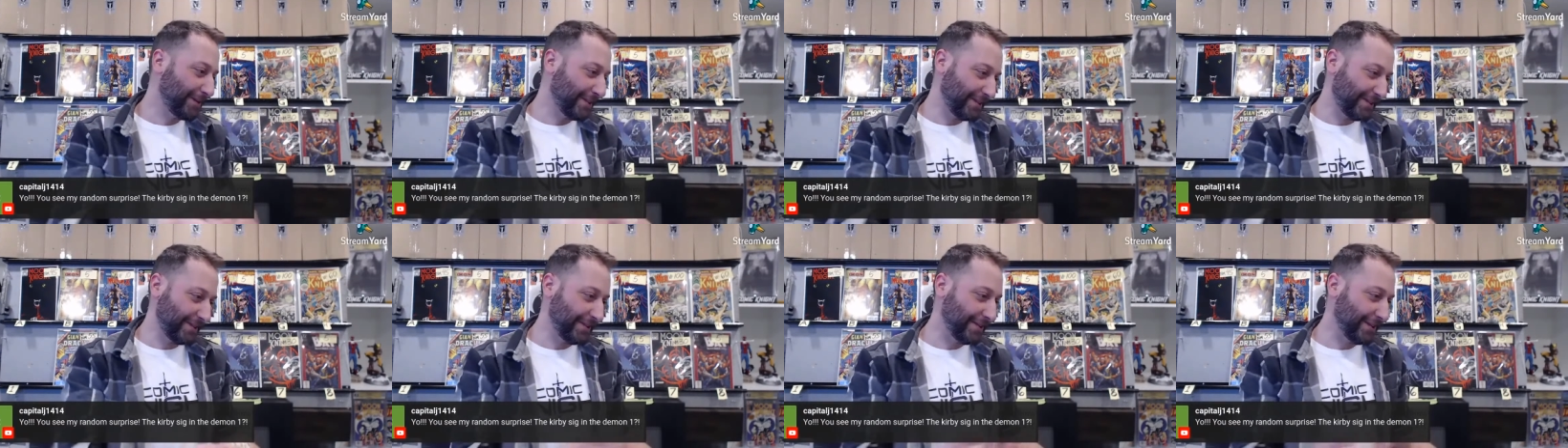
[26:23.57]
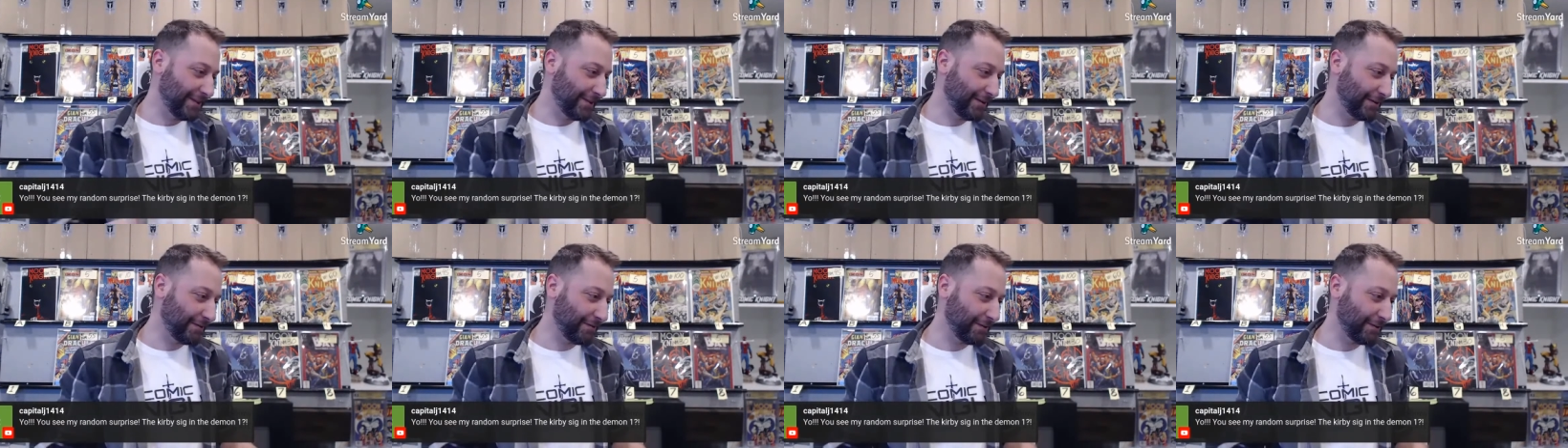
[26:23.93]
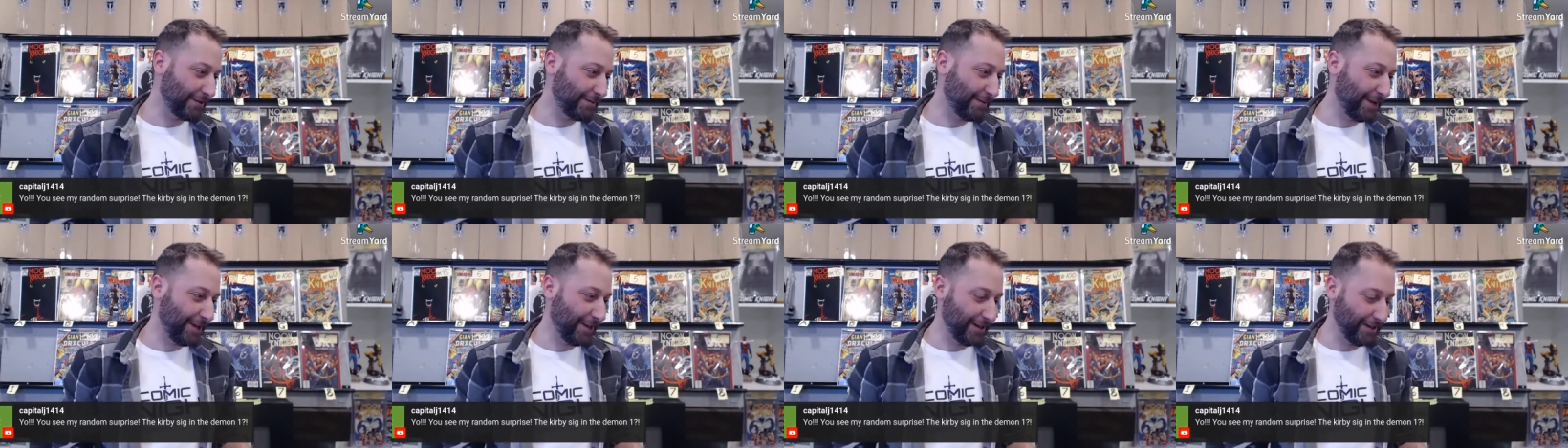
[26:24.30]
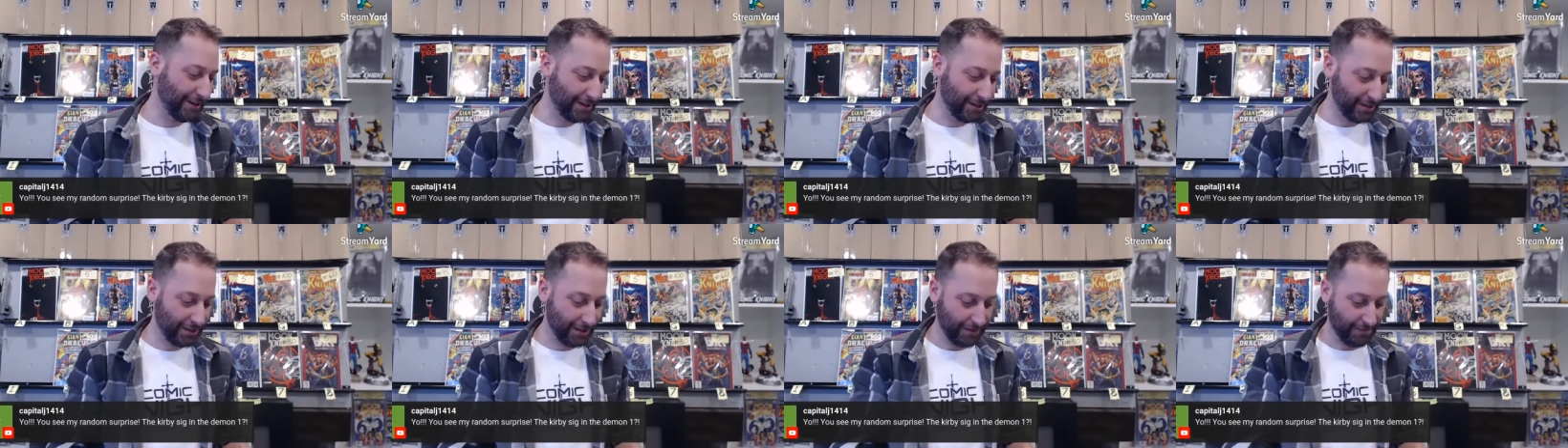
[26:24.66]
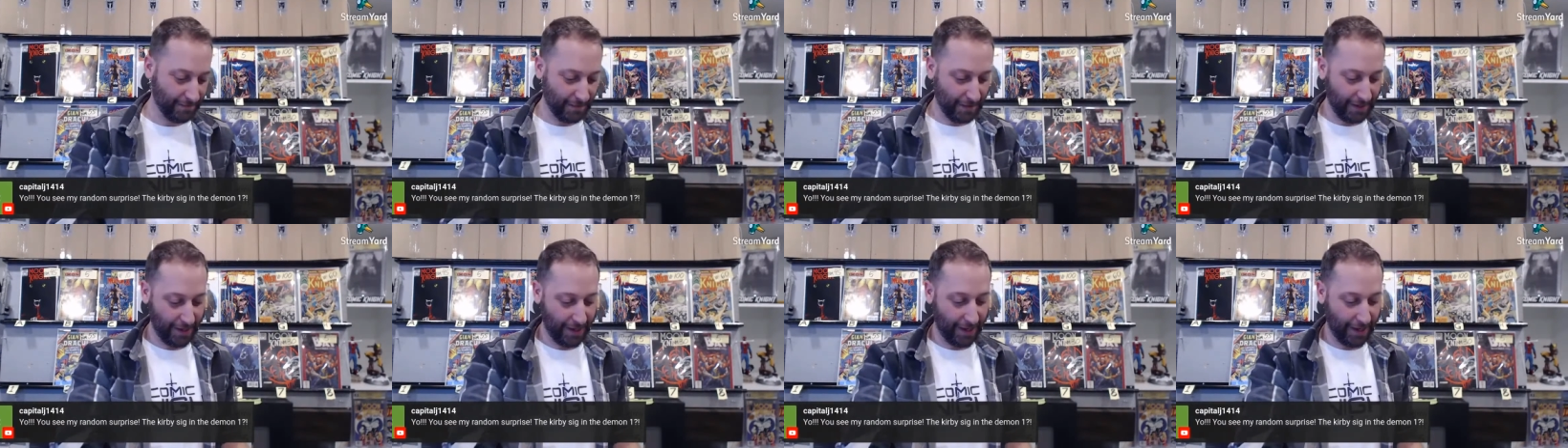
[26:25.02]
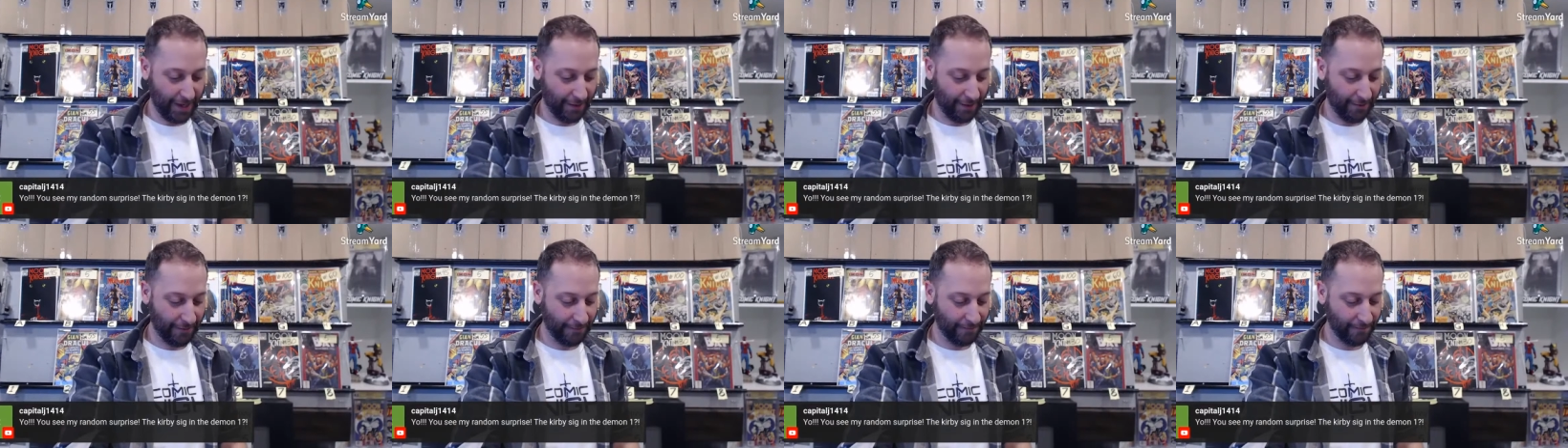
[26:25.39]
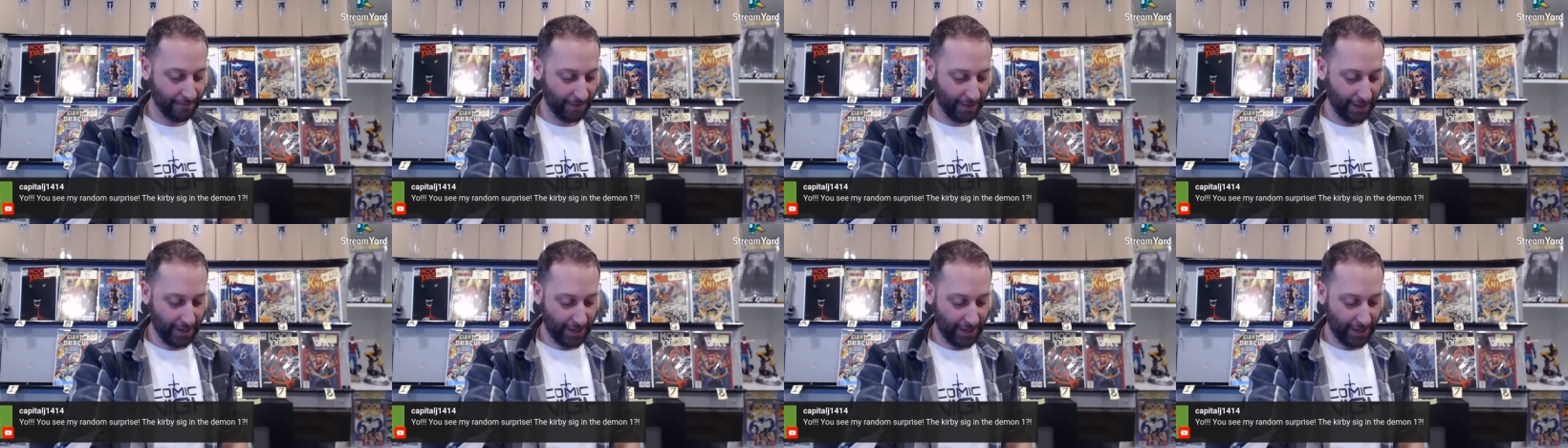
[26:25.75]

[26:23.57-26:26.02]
to see it on the first page. Yeah. I don't know.